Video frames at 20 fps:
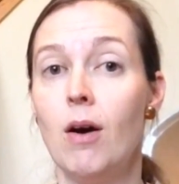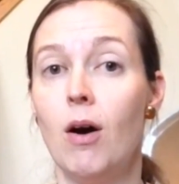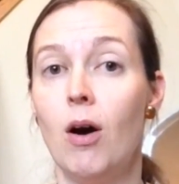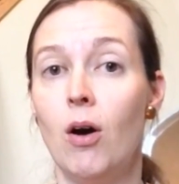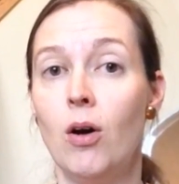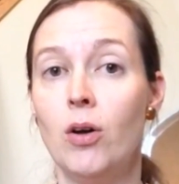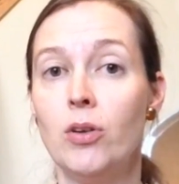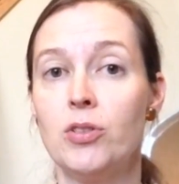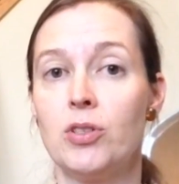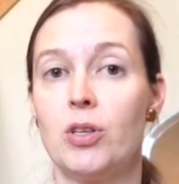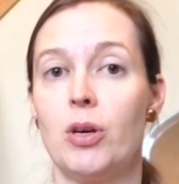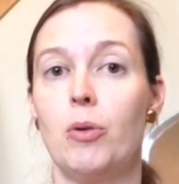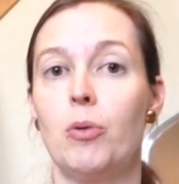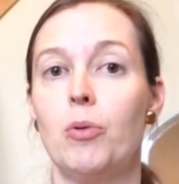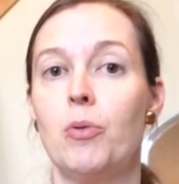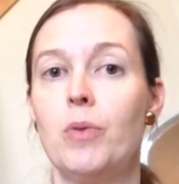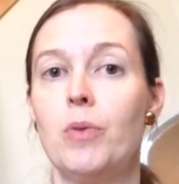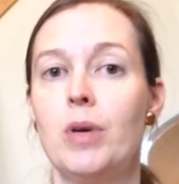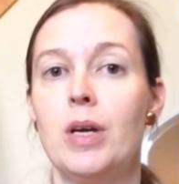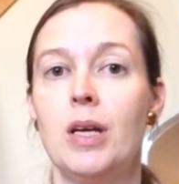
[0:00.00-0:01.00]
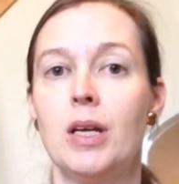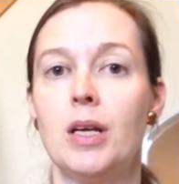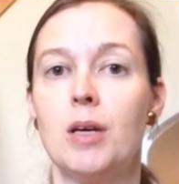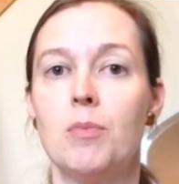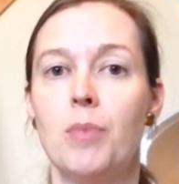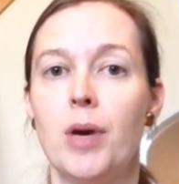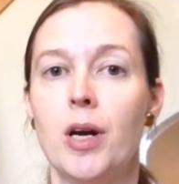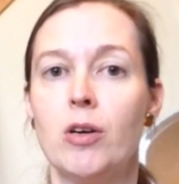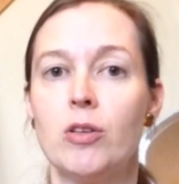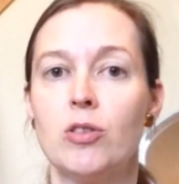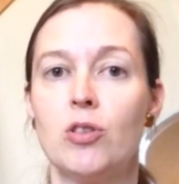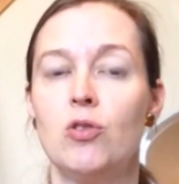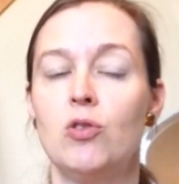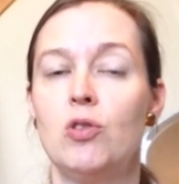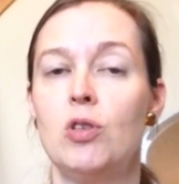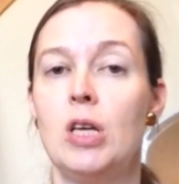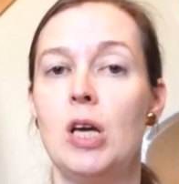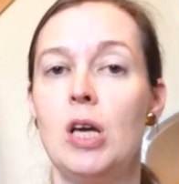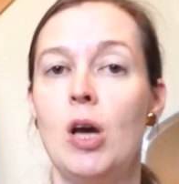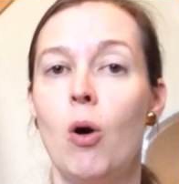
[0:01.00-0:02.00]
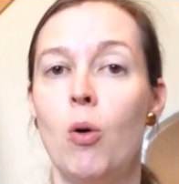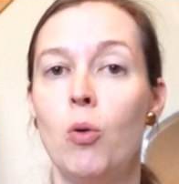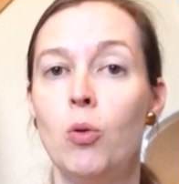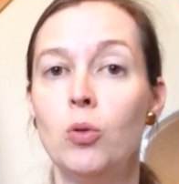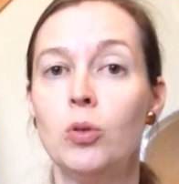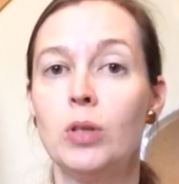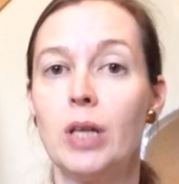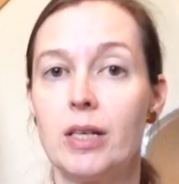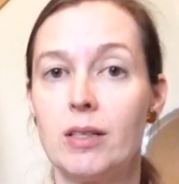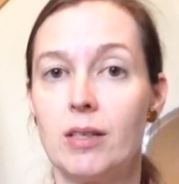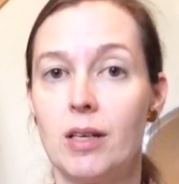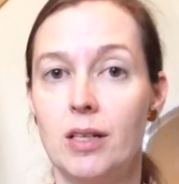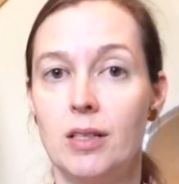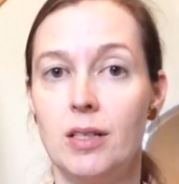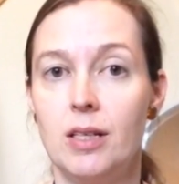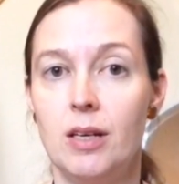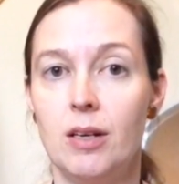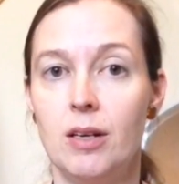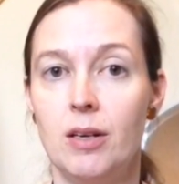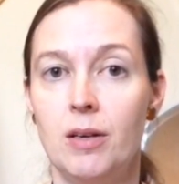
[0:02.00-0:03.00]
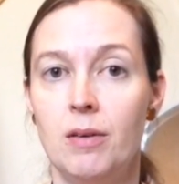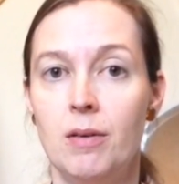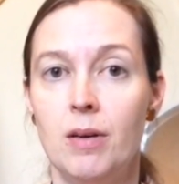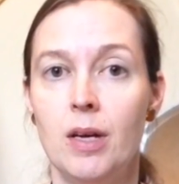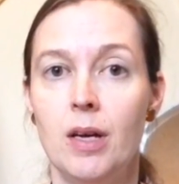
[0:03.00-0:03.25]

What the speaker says: Also, in comparison to the old SAT,